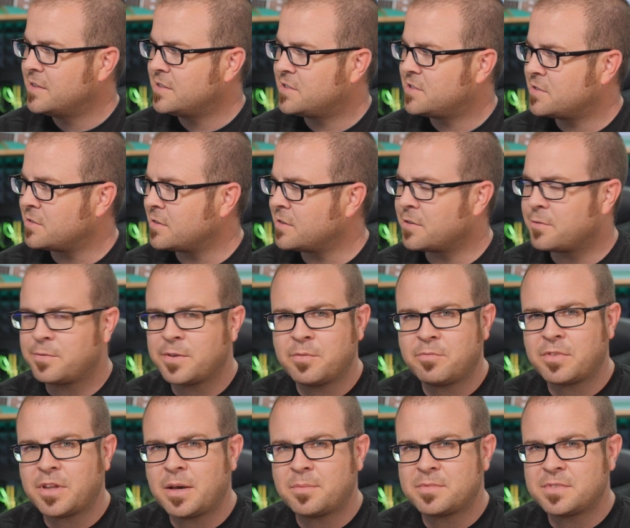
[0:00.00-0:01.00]
This is sort of the
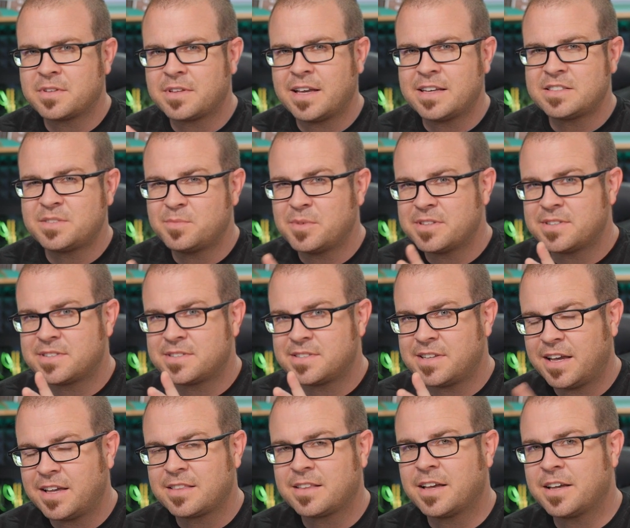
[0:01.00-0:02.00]
flip-flop to last
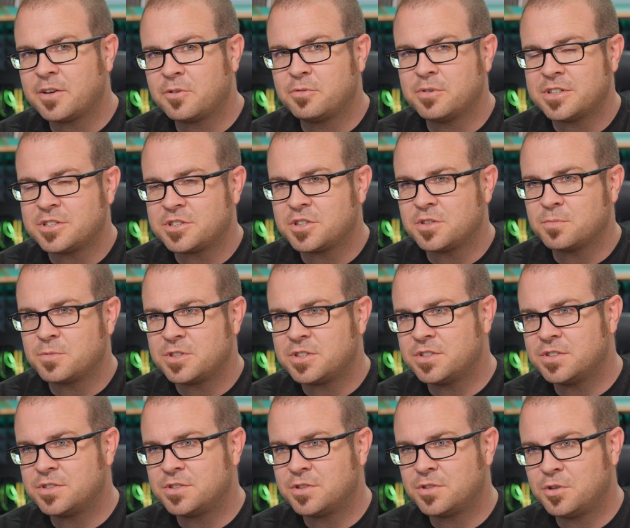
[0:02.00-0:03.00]
month's headline question, which
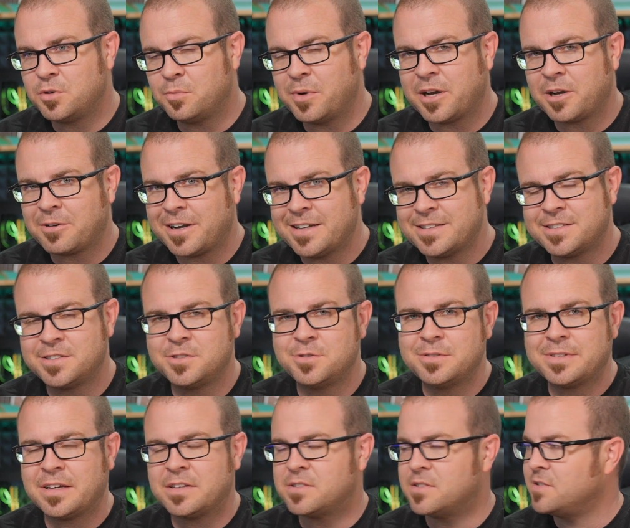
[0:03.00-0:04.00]
is, should you buy Ryzen
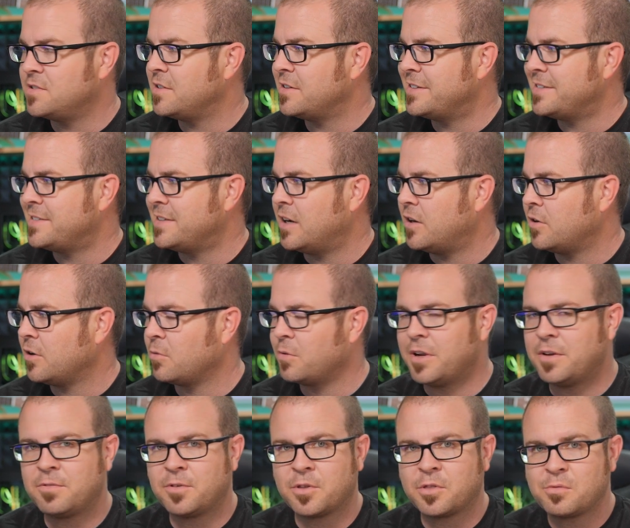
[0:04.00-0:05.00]
2000 series now or
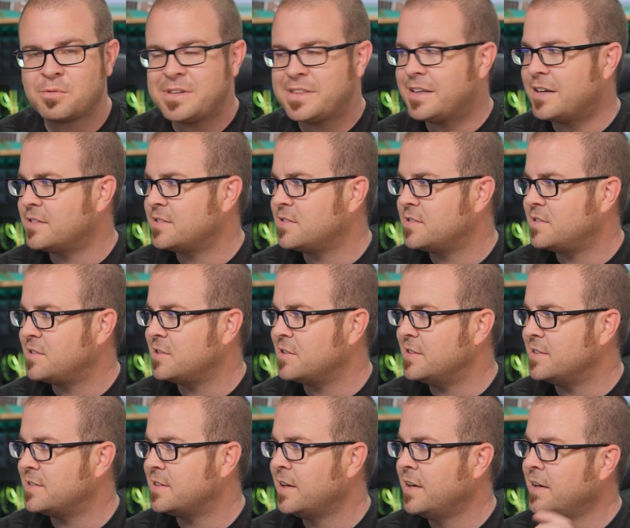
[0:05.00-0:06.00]
wait for 3000
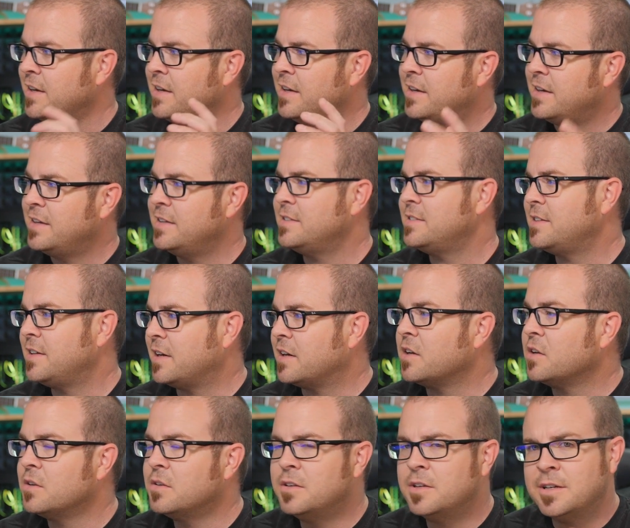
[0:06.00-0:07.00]
series?
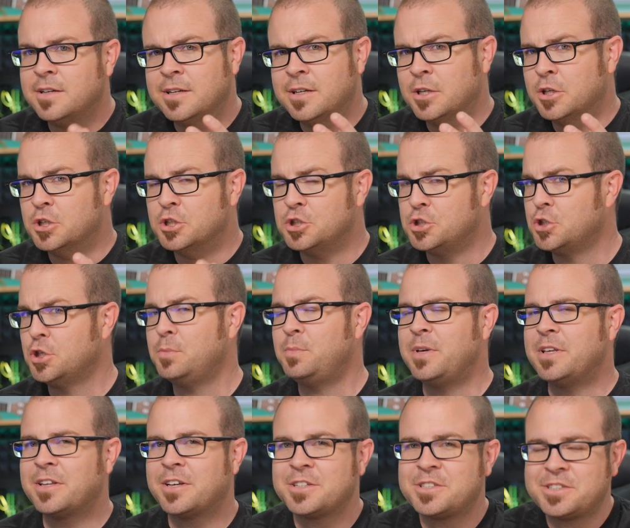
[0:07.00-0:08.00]
Intel should
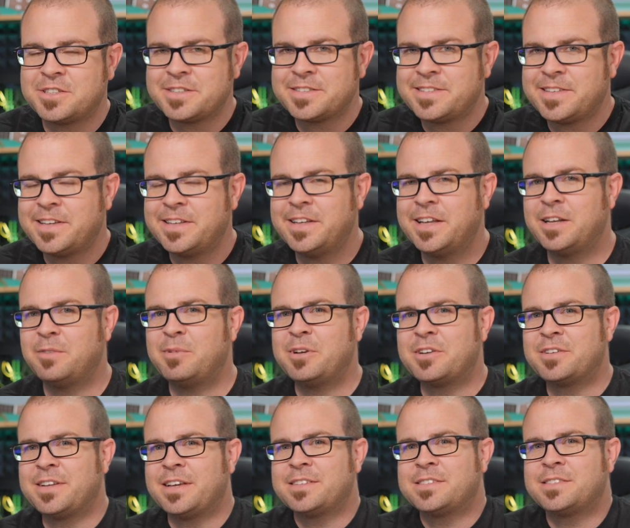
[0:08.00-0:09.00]
be launching
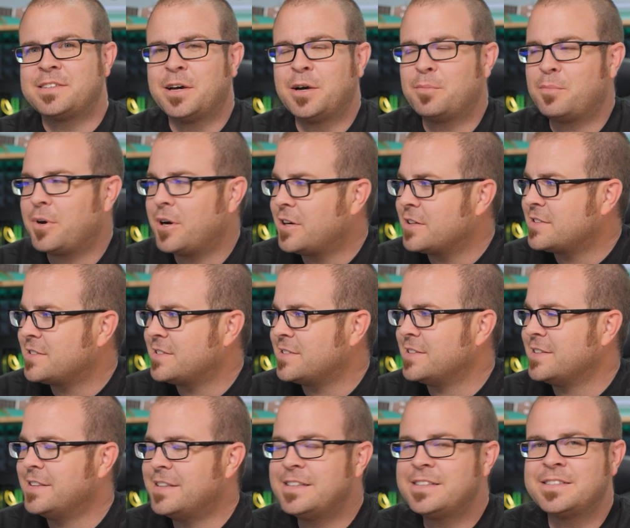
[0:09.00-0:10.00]
10nm desktop
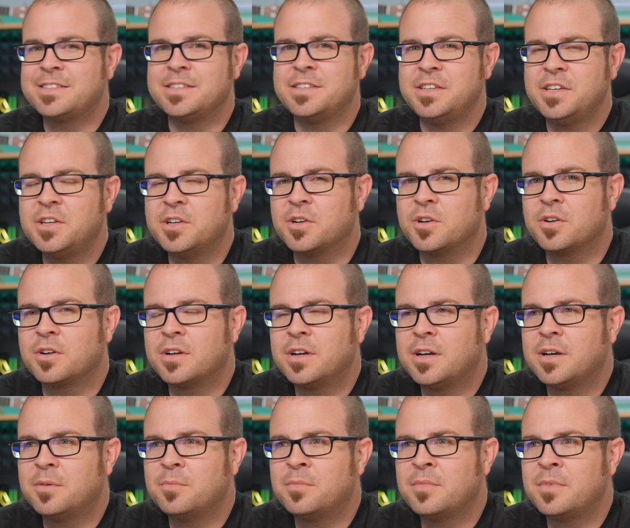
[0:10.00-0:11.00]
parts this year.
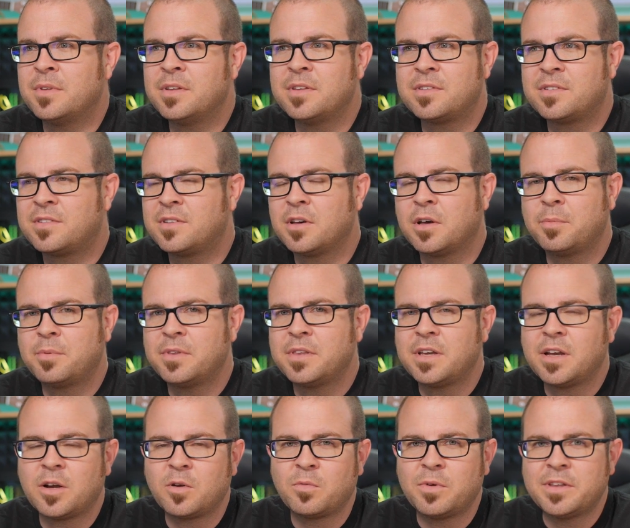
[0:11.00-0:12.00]
It's still up in
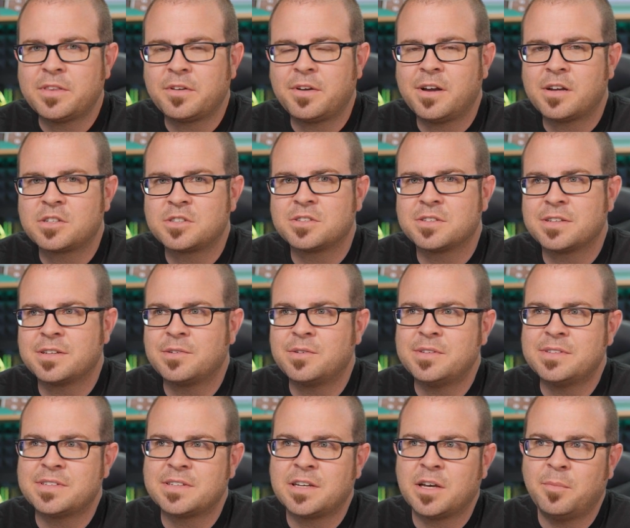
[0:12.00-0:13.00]
the air when they're actually
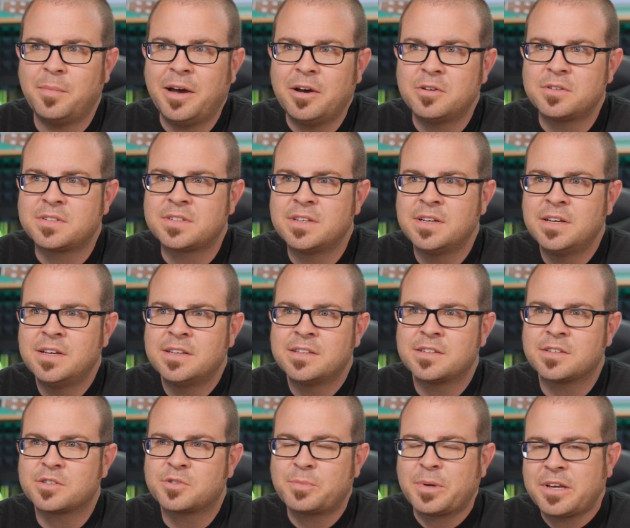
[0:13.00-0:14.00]
going to come out.
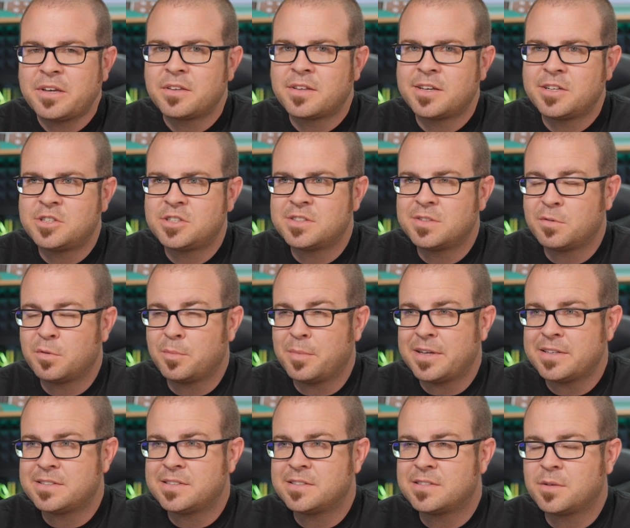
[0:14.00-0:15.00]
There's speculation that we
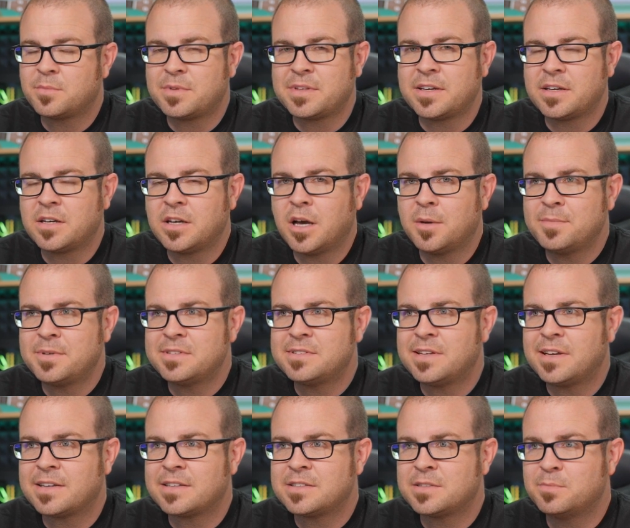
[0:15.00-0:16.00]
might see something at
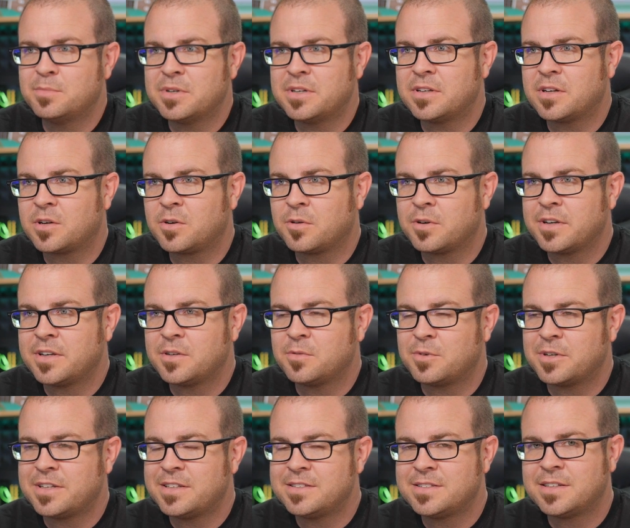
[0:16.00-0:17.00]
Computex, but according to
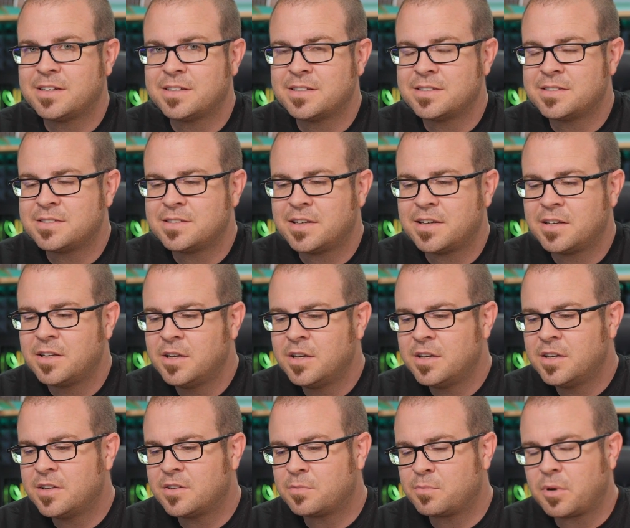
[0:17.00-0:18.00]
what Intel has said,
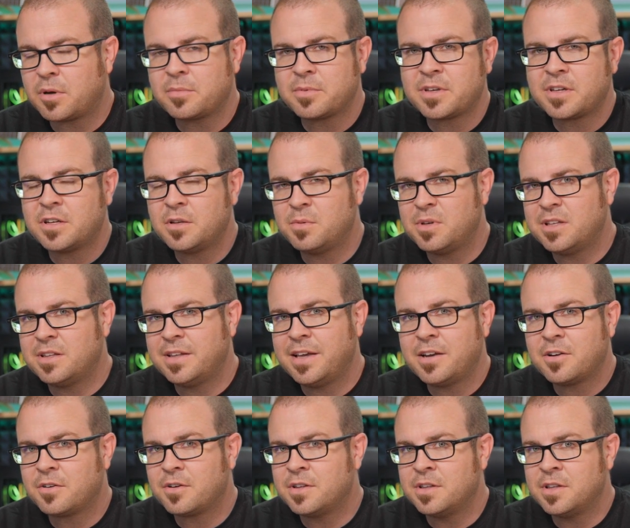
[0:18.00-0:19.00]
it's probably going to be
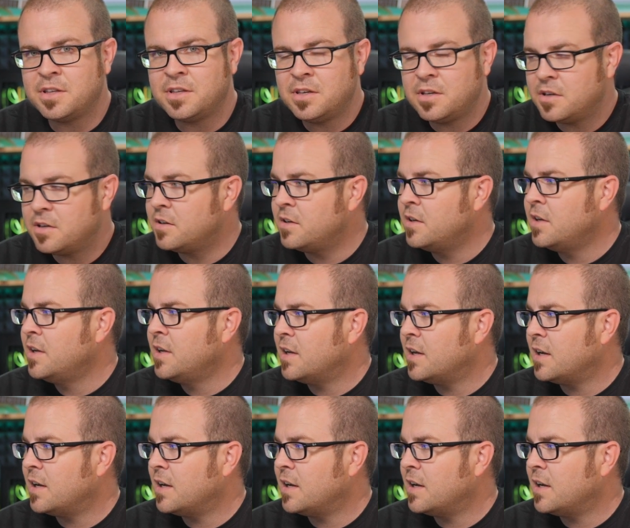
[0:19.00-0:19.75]
later in the year.